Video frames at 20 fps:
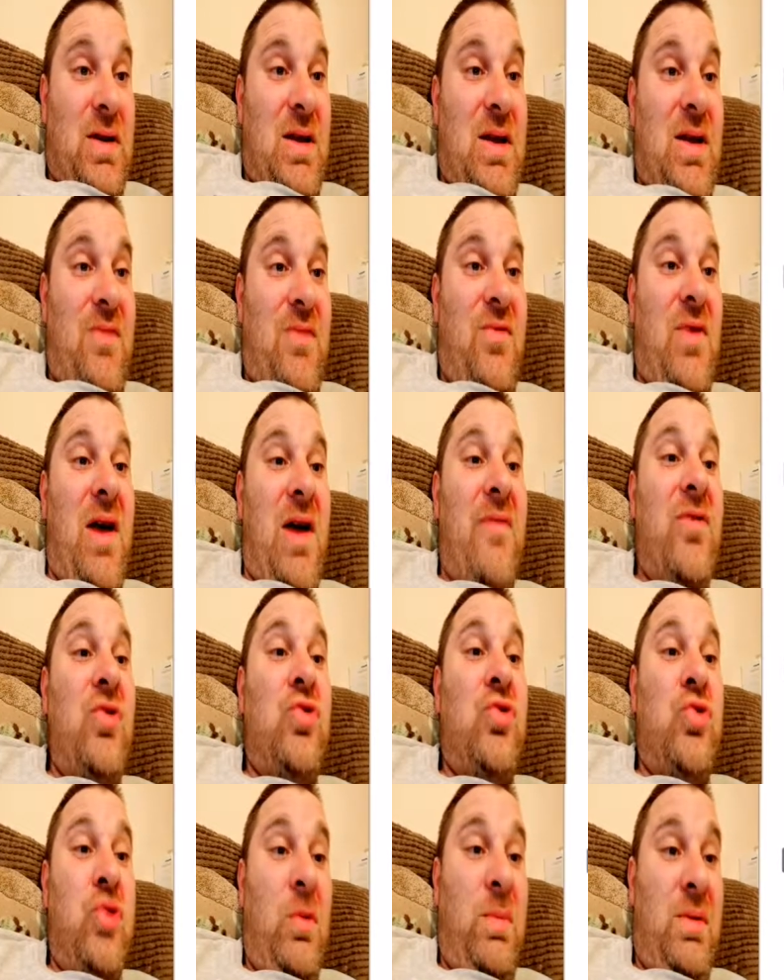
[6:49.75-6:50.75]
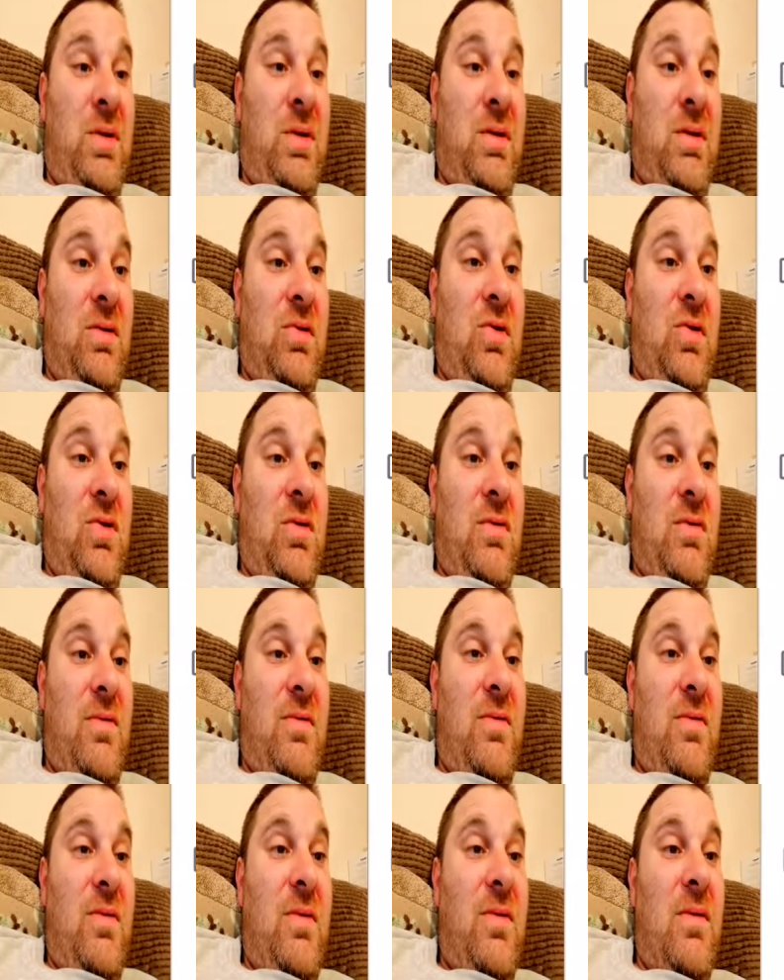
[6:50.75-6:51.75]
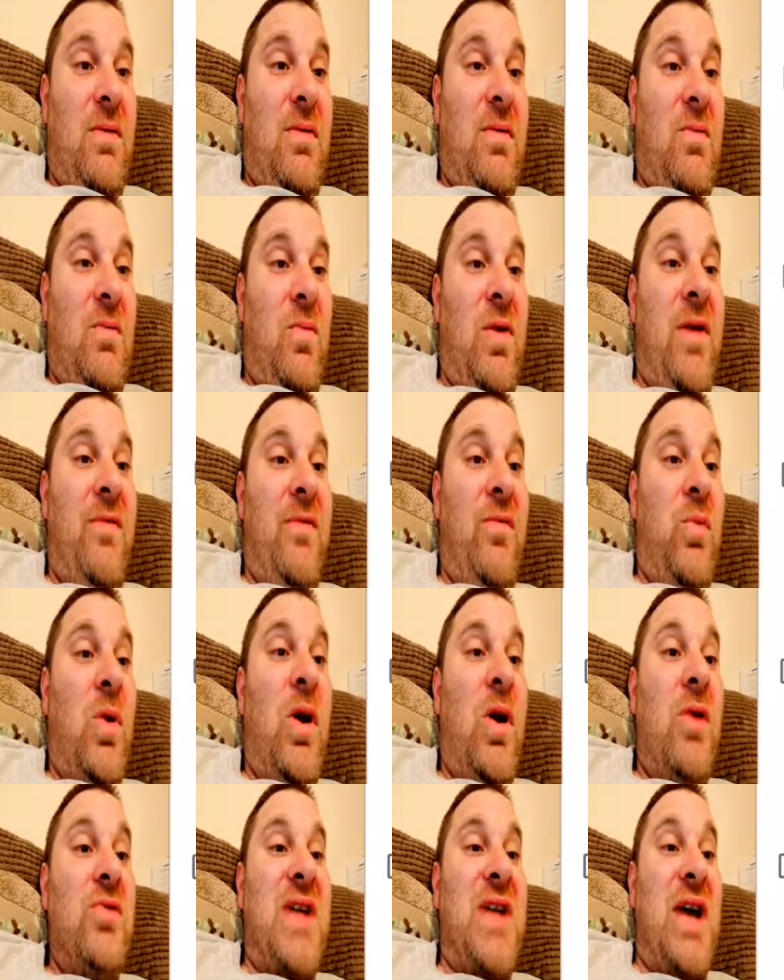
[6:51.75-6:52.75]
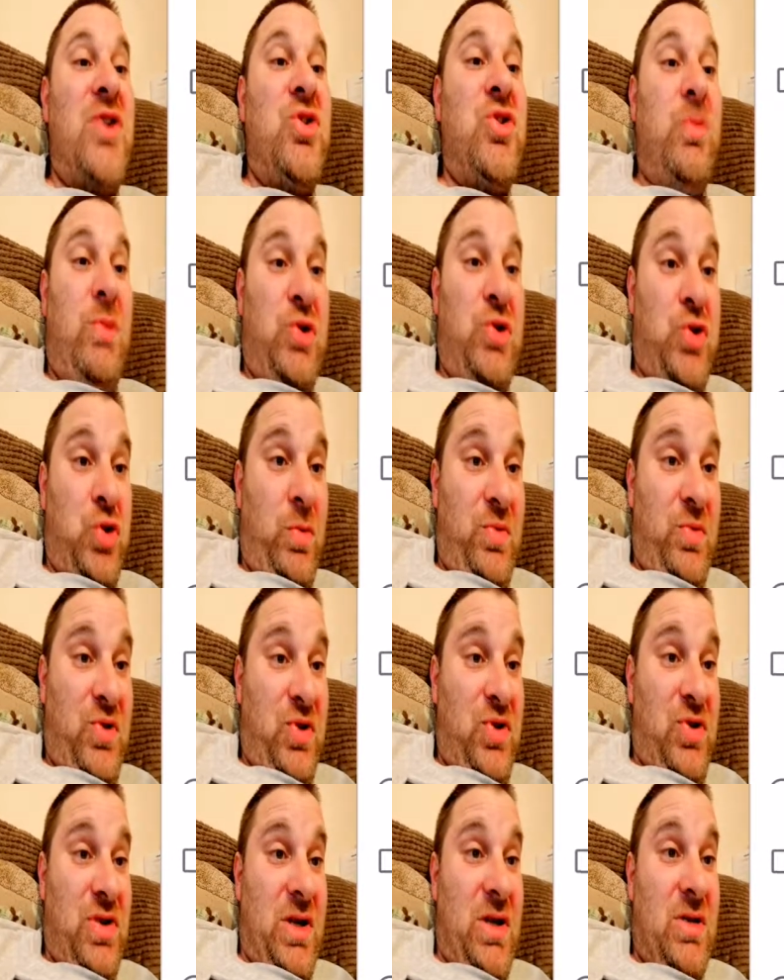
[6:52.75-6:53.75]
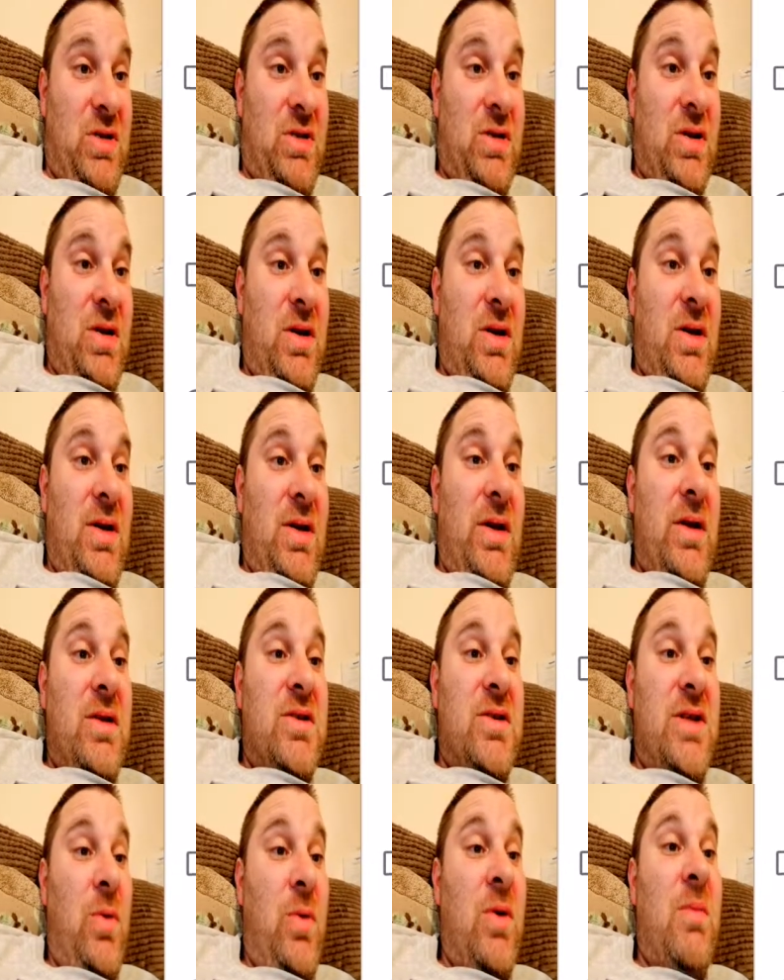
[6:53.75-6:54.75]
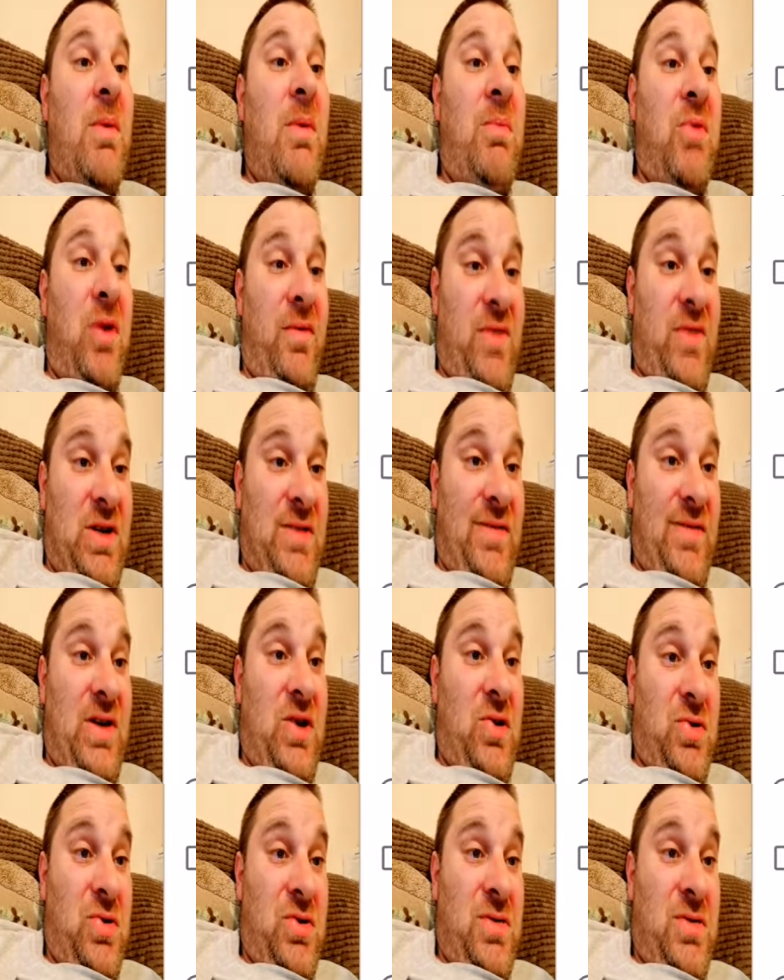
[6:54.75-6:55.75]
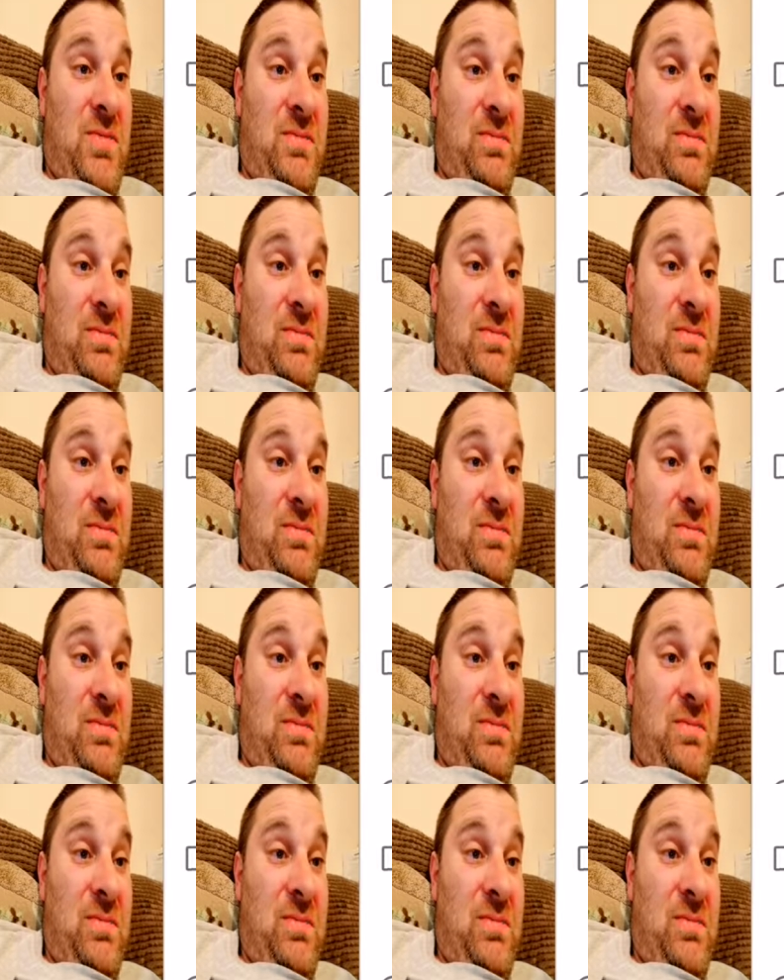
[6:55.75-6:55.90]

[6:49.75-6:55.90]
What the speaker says: If you're having trouble with what tangible substance is, see one of my previous videos.